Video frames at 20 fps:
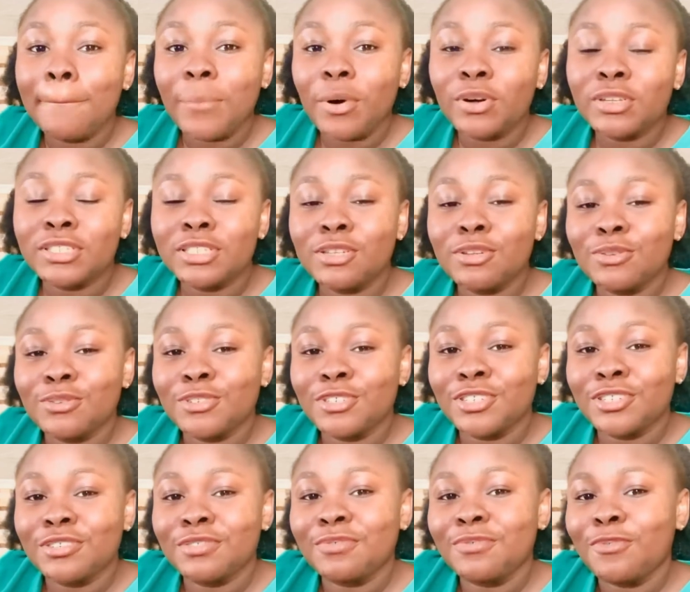body
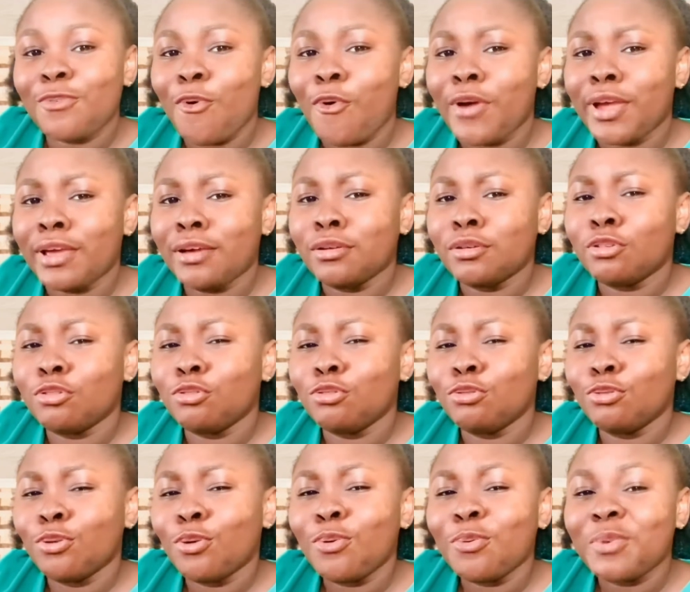lotion for a
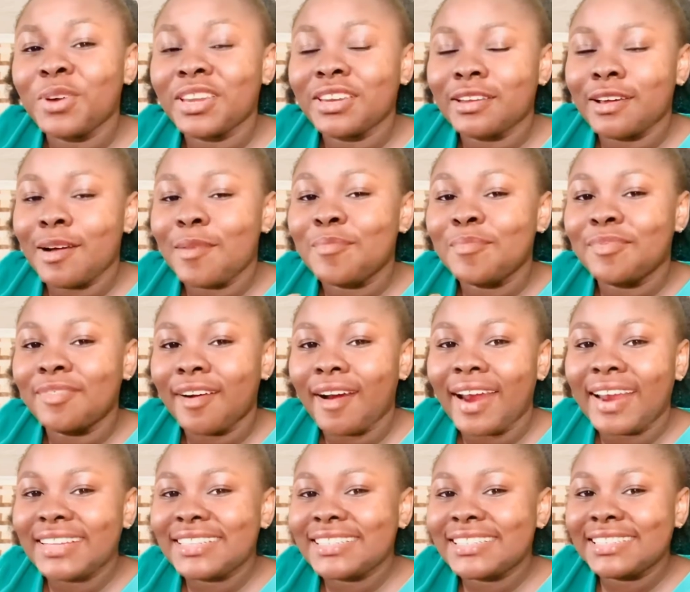glowing and
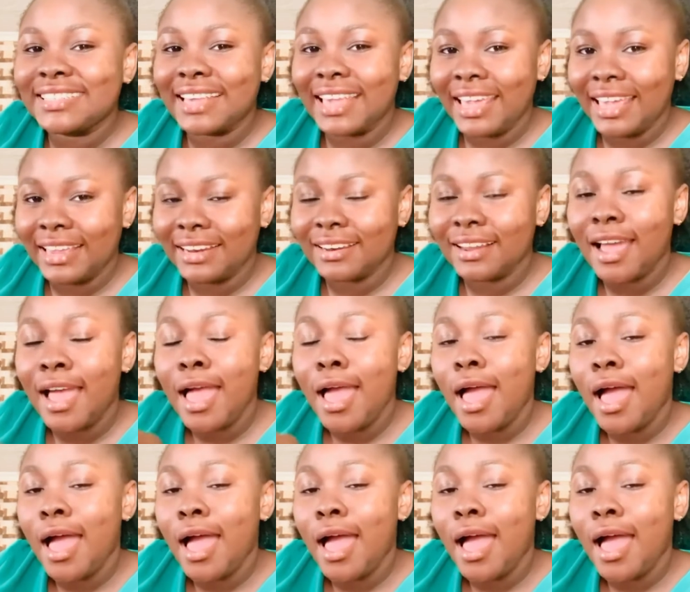bright skin.